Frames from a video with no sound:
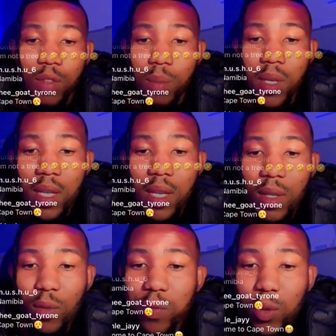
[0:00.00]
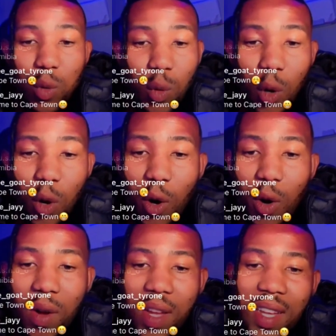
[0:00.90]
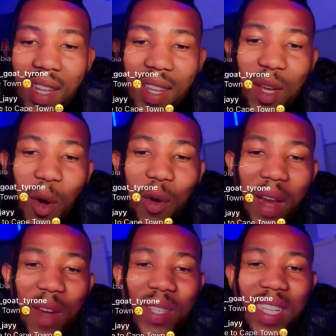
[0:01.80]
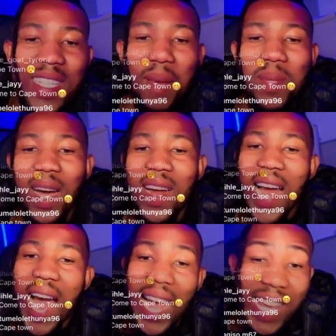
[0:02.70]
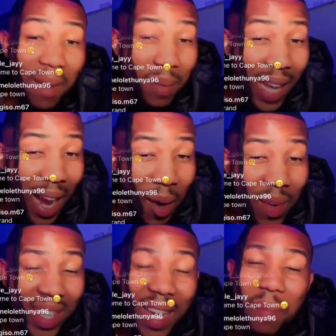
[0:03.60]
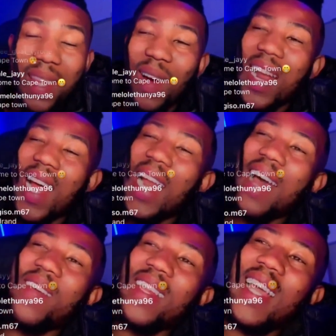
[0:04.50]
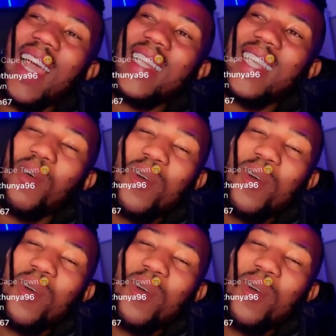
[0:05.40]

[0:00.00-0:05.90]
We've been here for too long. We got MCs Cape Town. I ah, Cape Town. Cape Town, I love it, guys.